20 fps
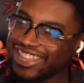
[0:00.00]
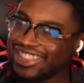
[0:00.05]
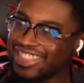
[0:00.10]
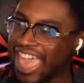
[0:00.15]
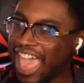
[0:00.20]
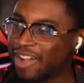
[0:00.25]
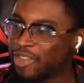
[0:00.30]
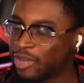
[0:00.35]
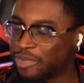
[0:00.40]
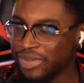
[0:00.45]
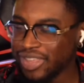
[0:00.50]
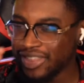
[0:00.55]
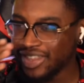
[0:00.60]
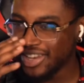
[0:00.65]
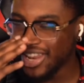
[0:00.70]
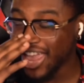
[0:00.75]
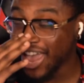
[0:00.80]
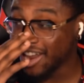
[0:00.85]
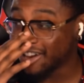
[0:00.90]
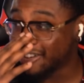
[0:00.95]
That will be the
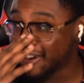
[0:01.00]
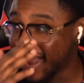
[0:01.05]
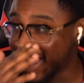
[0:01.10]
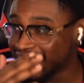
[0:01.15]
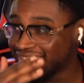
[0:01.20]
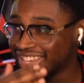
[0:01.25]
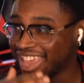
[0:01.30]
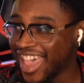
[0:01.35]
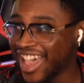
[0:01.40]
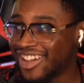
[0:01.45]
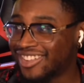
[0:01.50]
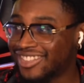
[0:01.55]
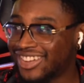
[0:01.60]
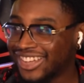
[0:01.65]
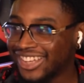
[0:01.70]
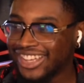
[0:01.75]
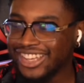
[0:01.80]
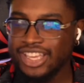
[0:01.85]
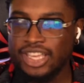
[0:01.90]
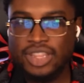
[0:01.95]
day I crash out.
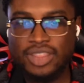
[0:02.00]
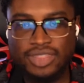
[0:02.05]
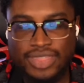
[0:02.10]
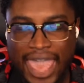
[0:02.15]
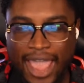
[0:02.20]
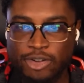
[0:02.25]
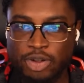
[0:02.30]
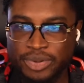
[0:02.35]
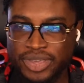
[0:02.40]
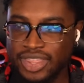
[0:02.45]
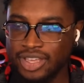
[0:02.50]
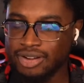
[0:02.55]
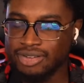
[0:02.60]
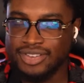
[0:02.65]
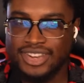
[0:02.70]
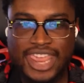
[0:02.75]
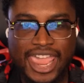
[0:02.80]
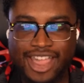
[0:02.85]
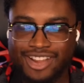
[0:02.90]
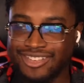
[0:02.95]
That will be the
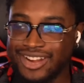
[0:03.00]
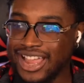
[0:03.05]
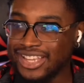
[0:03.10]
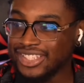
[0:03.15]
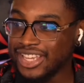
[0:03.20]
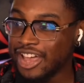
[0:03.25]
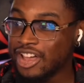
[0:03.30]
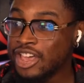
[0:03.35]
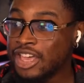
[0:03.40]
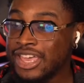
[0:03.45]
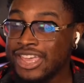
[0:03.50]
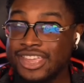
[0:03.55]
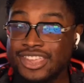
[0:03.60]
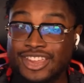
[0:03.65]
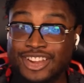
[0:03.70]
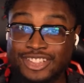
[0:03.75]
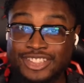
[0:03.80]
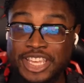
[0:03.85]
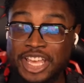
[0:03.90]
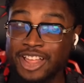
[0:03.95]
day I crash out.
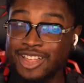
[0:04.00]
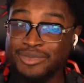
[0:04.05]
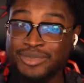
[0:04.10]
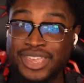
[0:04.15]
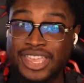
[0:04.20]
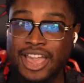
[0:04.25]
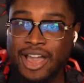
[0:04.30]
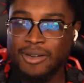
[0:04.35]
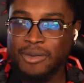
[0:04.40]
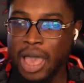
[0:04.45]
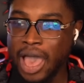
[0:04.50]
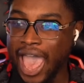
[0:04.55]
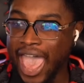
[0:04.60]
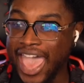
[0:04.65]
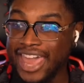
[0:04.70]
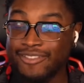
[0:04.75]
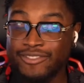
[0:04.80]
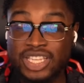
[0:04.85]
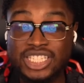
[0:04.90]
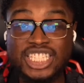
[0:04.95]
You're telling me I
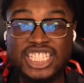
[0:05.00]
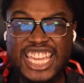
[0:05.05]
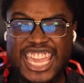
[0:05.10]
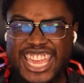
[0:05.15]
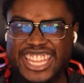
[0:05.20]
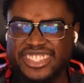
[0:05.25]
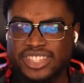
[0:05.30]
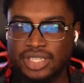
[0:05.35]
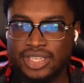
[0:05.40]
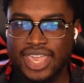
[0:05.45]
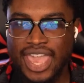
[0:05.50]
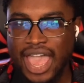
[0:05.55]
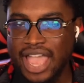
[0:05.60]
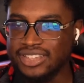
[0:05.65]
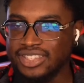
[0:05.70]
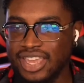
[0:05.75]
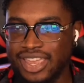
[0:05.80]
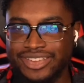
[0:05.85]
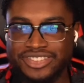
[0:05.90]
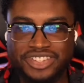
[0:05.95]
have a chance to
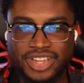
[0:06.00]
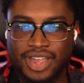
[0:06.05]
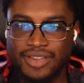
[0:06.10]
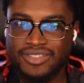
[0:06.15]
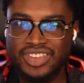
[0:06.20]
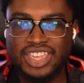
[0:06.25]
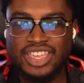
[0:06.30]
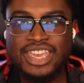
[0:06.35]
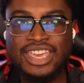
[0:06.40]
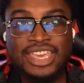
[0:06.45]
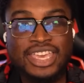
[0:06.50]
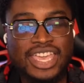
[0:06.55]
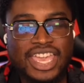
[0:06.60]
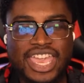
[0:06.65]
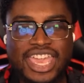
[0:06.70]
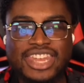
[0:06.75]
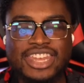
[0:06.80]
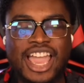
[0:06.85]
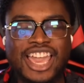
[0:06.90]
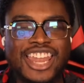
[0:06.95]
catch HIV?
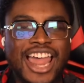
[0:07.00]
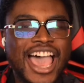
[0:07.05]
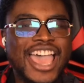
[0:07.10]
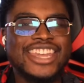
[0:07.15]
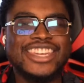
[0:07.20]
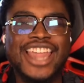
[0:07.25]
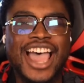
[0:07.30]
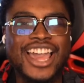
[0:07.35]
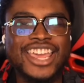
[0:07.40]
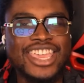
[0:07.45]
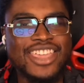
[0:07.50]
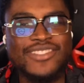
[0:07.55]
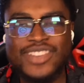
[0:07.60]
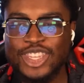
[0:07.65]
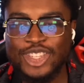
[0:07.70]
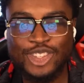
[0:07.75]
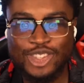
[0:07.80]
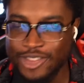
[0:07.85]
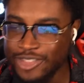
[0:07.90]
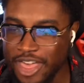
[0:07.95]
And not
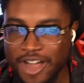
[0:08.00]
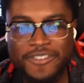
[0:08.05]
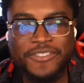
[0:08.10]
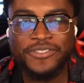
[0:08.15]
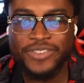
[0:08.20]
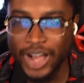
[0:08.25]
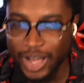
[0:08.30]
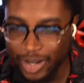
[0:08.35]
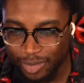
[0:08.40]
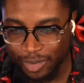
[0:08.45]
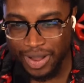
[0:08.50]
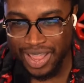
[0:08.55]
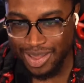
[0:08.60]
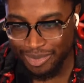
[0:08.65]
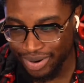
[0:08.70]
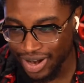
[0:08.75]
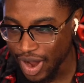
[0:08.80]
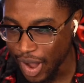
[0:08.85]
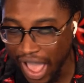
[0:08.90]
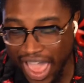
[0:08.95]
even the fun way,
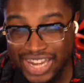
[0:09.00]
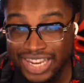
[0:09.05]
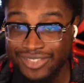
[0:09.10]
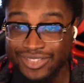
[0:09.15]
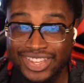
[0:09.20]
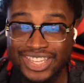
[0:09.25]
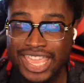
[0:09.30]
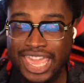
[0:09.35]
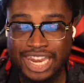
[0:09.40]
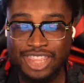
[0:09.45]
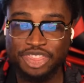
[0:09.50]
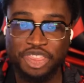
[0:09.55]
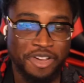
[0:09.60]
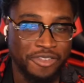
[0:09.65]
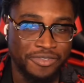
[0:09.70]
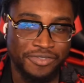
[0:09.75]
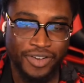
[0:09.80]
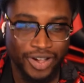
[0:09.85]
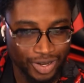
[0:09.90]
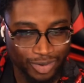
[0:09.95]
bro. I didn't even get it the
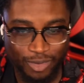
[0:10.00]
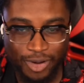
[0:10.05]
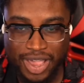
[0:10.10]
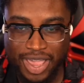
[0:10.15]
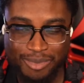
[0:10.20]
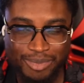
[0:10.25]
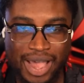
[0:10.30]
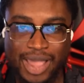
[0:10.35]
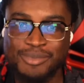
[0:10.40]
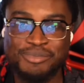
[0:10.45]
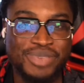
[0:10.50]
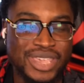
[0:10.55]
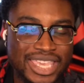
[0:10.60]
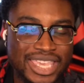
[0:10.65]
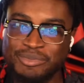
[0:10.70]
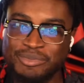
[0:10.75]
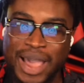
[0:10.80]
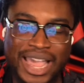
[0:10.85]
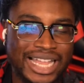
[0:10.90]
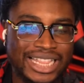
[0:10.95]
fun way by
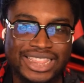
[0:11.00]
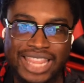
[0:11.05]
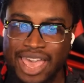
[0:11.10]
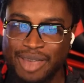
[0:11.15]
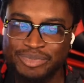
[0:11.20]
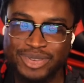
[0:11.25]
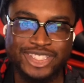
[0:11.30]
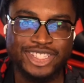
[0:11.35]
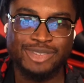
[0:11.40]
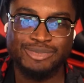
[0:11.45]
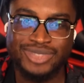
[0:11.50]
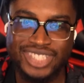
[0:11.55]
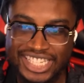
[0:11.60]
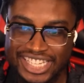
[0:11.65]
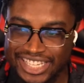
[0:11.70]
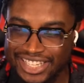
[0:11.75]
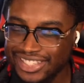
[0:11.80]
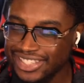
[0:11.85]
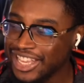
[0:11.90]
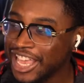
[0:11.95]
clapping some
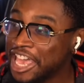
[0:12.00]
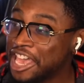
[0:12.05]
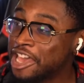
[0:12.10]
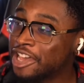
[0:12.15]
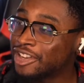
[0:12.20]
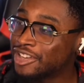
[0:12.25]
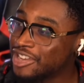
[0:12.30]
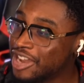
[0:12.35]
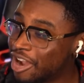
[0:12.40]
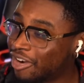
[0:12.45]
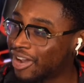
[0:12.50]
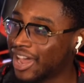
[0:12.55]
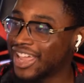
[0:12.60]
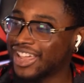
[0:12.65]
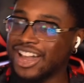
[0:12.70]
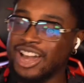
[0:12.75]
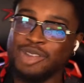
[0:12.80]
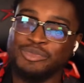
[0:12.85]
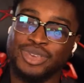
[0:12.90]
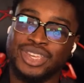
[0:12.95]
cheeks. No, I
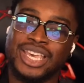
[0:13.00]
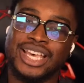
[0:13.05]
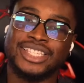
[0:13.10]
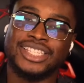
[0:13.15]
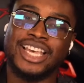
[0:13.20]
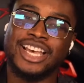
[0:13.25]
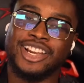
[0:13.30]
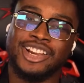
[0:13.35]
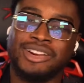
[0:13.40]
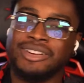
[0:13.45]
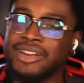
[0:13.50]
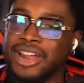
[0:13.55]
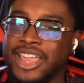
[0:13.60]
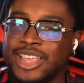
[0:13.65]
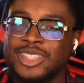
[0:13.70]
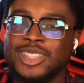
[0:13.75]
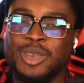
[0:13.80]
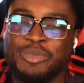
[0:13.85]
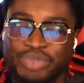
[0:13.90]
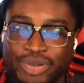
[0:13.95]
got it because a
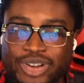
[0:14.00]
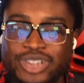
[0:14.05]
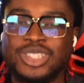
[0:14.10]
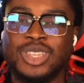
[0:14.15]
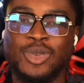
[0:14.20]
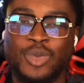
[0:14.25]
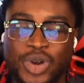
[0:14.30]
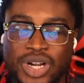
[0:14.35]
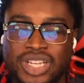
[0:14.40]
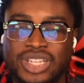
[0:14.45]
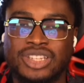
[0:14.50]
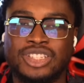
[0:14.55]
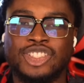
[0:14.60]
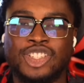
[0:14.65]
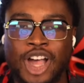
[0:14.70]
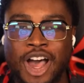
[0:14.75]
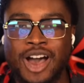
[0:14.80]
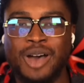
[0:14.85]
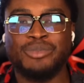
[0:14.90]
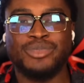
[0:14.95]
crazy person wanted to
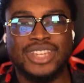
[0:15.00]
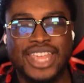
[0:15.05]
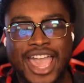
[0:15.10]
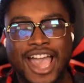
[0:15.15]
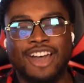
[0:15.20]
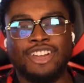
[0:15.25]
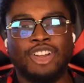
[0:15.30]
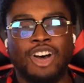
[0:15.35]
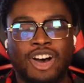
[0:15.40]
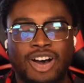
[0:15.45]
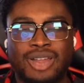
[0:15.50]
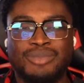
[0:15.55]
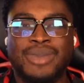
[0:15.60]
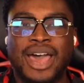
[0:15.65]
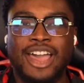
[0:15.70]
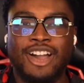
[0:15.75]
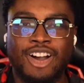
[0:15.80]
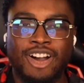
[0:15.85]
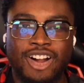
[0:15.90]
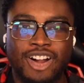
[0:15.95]
chomp down on
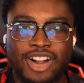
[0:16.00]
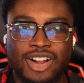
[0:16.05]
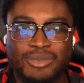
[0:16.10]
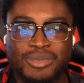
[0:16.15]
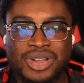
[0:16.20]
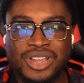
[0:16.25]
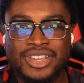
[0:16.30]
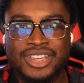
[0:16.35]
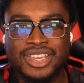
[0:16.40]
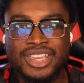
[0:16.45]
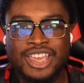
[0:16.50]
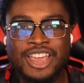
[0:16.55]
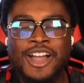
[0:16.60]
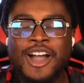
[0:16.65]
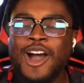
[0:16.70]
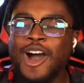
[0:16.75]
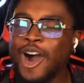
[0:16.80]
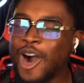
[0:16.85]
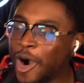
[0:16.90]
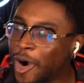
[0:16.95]
my arm.
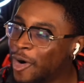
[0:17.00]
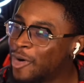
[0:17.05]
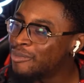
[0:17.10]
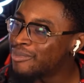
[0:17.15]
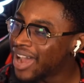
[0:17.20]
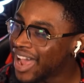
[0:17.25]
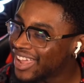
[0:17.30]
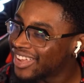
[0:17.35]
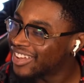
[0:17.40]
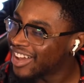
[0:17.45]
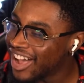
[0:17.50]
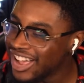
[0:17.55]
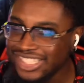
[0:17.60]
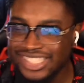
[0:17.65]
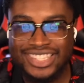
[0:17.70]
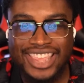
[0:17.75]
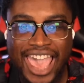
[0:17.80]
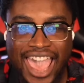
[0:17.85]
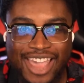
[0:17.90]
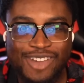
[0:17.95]
Oh my gosh,
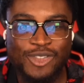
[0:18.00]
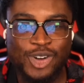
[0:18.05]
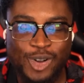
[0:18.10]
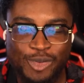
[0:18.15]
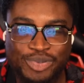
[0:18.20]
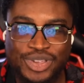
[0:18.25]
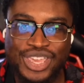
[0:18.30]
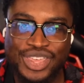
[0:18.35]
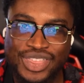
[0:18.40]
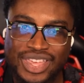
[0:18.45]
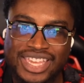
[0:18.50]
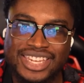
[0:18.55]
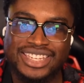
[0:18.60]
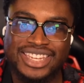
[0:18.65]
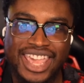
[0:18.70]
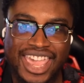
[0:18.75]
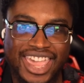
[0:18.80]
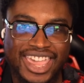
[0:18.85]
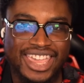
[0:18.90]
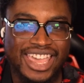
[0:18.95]
that will be the
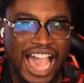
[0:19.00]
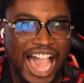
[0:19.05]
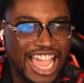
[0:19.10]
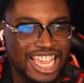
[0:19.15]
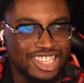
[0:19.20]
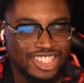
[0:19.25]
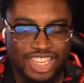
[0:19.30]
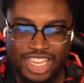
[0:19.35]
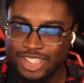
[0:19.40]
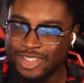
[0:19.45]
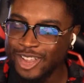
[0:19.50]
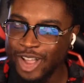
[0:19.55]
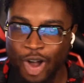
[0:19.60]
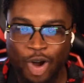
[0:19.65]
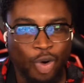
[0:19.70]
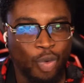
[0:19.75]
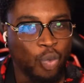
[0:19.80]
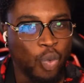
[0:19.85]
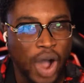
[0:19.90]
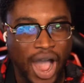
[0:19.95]
day I just
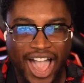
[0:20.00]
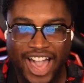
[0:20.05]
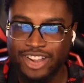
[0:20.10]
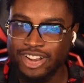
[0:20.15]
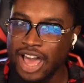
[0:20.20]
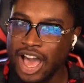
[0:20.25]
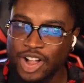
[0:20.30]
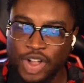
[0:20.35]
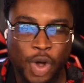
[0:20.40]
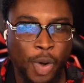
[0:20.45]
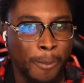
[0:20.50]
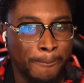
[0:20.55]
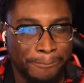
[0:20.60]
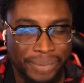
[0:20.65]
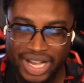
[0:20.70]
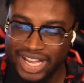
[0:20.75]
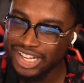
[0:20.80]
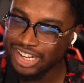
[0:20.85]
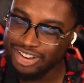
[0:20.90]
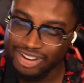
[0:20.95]
go wild. I'll go
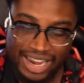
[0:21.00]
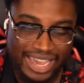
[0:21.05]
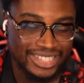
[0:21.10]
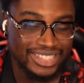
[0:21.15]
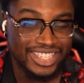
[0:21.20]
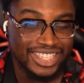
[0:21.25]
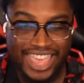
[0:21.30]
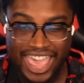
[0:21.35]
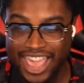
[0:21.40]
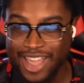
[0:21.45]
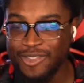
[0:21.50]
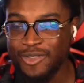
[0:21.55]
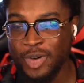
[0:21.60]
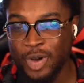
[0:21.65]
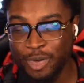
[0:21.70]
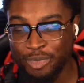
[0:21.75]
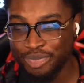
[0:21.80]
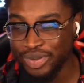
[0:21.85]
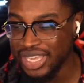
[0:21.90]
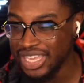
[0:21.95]
buck crazy. That
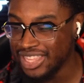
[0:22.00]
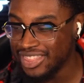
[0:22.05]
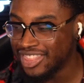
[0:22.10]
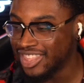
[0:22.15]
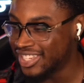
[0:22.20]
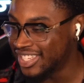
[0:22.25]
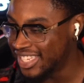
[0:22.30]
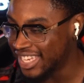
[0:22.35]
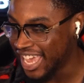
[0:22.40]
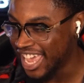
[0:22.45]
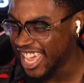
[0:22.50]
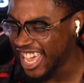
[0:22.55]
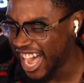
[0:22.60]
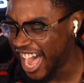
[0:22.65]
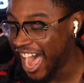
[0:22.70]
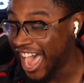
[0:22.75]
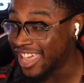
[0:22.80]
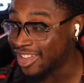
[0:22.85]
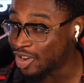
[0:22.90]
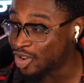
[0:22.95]
will be the day
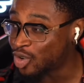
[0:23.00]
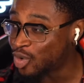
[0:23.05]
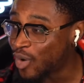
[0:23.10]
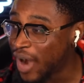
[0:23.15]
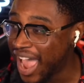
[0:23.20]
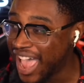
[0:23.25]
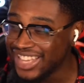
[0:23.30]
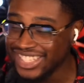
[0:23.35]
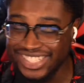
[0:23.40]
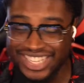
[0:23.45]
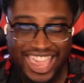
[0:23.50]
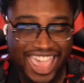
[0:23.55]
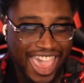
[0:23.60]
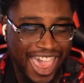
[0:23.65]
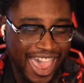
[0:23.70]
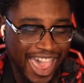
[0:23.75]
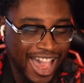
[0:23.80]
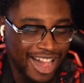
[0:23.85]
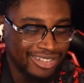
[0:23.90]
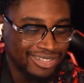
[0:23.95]
I crash
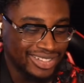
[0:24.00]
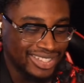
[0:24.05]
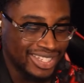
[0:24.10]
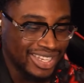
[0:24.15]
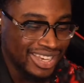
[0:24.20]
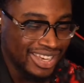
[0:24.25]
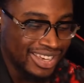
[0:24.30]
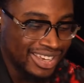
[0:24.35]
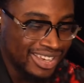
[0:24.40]
out.